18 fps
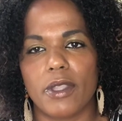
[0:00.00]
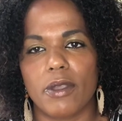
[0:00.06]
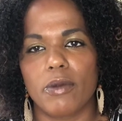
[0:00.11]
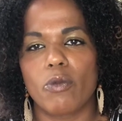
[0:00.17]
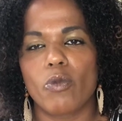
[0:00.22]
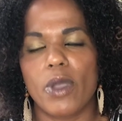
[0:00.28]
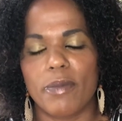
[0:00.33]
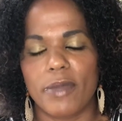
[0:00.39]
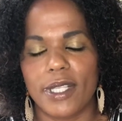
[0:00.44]

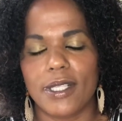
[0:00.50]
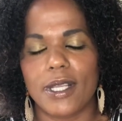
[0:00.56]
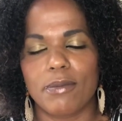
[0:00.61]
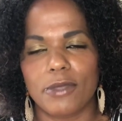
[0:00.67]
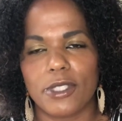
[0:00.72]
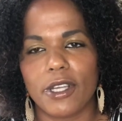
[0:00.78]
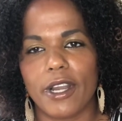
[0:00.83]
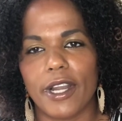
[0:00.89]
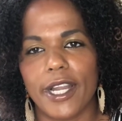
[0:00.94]
women,
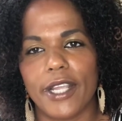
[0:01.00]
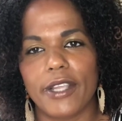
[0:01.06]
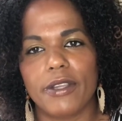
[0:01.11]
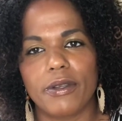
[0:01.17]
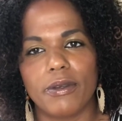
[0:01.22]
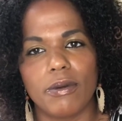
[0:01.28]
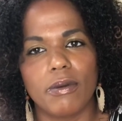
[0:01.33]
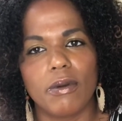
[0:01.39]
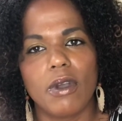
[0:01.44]

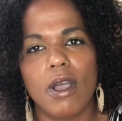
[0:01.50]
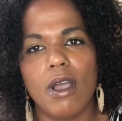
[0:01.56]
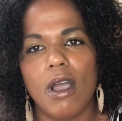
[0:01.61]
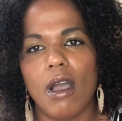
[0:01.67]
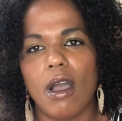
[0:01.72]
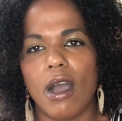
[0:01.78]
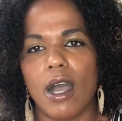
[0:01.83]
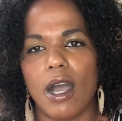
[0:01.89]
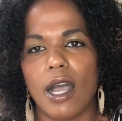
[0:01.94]
who
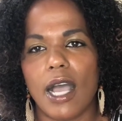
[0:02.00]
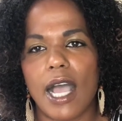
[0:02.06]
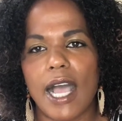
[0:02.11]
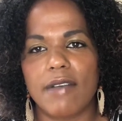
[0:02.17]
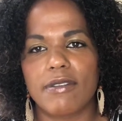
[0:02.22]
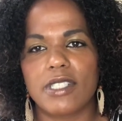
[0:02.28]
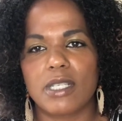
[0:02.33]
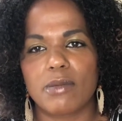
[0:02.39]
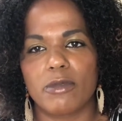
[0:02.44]

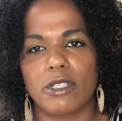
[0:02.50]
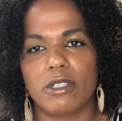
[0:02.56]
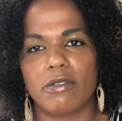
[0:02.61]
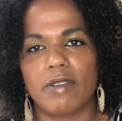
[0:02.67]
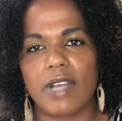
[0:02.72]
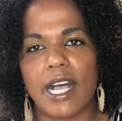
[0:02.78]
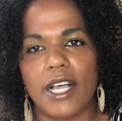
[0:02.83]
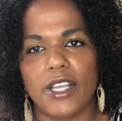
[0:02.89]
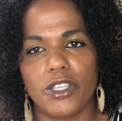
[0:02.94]
have similar
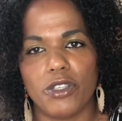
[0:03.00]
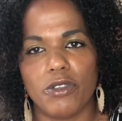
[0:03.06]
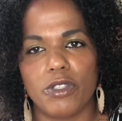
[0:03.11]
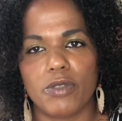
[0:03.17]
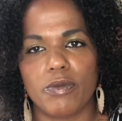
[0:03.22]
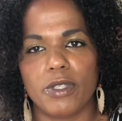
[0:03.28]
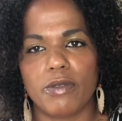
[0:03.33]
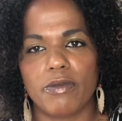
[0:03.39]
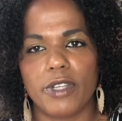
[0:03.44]

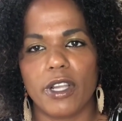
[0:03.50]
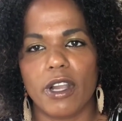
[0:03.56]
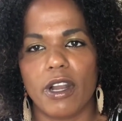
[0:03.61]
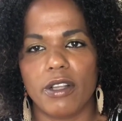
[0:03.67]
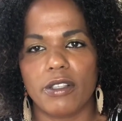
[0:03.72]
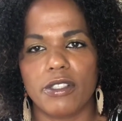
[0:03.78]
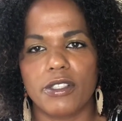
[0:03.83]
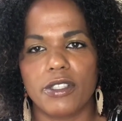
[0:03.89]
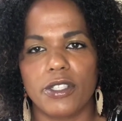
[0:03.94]
values with
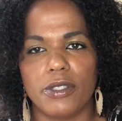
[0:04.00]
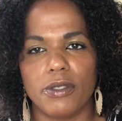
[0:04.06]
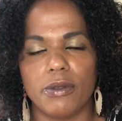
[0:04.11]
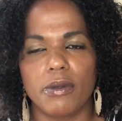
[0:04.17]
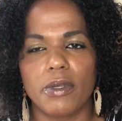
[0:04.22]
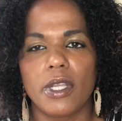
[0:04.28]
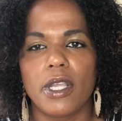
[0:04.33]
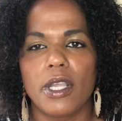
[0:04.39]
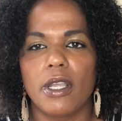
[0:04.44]
regards to
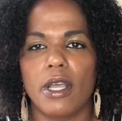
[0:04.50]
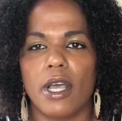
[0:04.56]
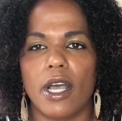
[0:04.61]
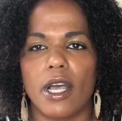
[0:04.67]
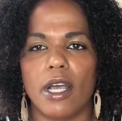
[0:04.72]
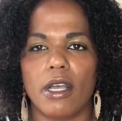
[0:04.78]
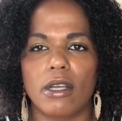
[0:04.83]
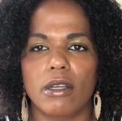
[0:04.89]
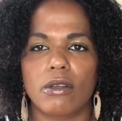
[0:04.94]

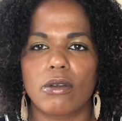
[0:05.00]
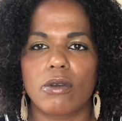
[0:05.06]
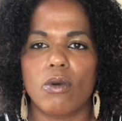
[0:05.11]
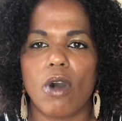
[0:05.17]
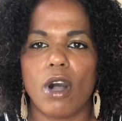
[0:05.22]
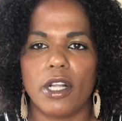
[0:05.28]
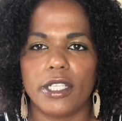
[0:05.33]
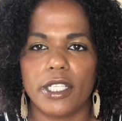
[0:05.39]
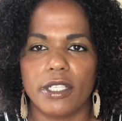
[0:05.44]

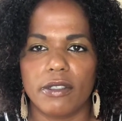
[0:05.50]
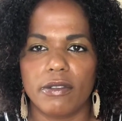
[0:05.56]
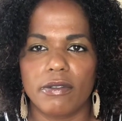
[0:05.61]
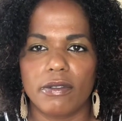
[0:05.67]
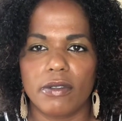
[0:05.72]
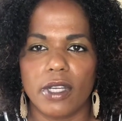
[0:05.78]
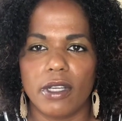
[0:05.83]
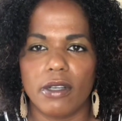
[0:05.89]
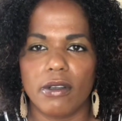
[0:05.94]
quality
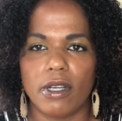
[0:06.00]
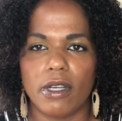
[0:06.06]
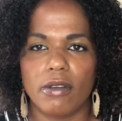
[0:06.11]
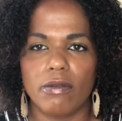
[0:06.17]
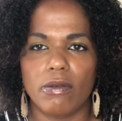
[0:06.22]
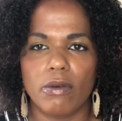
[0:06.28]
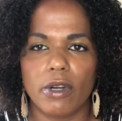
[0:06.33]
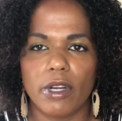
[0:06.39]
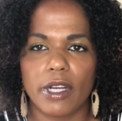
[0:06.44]

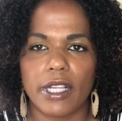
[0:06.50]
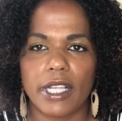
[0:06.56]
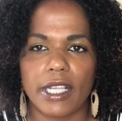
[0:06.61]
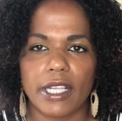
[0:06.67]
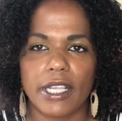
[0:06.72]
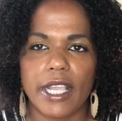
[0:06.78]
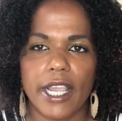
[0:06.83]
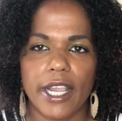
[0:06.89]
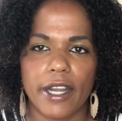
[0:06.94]
of work
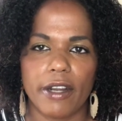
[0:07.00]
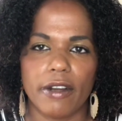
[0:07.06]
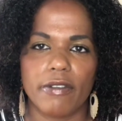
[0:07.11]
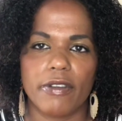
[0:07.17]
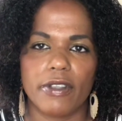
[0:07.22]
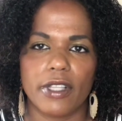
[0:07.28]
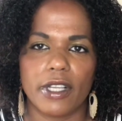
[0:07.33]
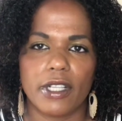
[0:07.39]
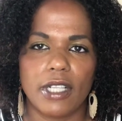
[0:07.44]
and care
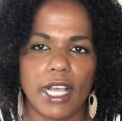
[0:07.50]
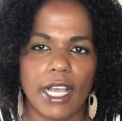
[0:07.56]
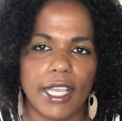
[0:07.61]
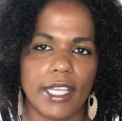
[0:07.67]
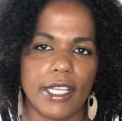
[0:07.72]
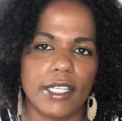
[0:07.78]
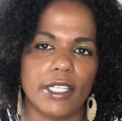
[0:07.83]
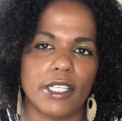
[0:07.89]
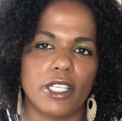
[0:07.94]
for the
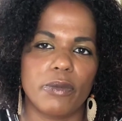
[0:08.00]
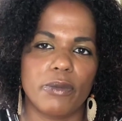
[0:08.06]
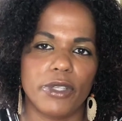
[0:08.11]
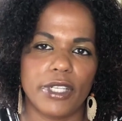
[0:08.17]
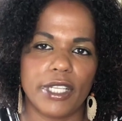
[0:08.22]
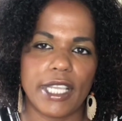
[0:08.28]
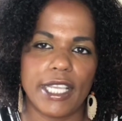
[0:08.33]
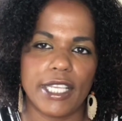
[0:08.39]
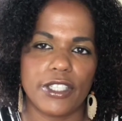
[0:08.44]
client and
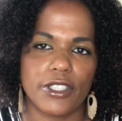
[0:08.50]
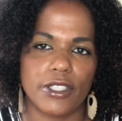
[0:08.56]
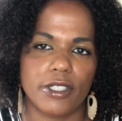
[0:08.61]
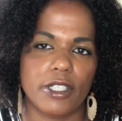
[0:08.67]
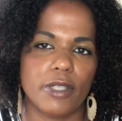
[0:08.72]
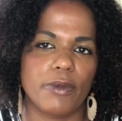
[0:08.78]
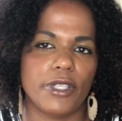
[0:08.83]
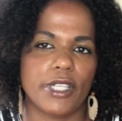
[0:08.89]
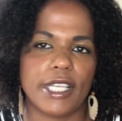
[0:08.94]
communication.
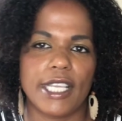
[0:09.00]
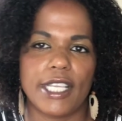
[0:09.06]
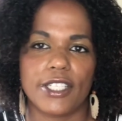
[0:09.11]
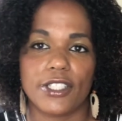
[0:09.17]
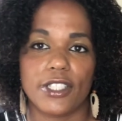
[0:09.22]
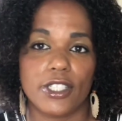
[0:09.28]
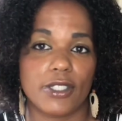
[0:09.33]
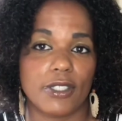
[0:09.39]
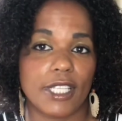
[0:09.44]

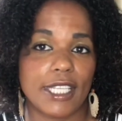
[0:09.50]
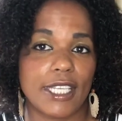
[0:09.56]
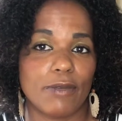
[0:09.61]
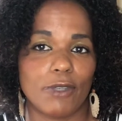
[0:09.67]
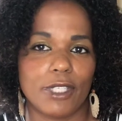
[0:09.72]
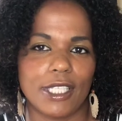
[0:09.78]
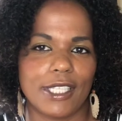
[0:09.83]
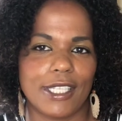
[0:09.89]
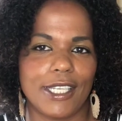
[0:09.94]
Communication is
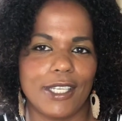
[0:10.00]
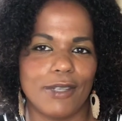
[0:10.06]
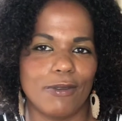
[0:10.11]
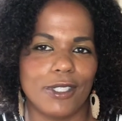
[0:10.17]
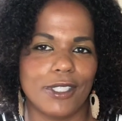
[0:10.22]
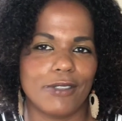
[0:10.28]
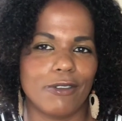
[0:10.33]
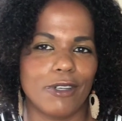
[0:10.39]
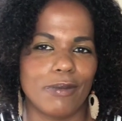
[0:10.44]
one of the key
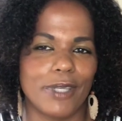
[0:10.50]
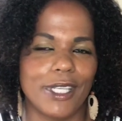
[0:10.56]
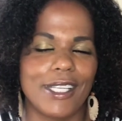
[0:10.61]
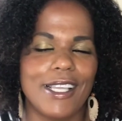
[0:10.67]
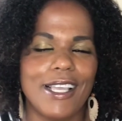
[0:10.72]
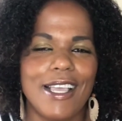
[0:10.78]
ones for me.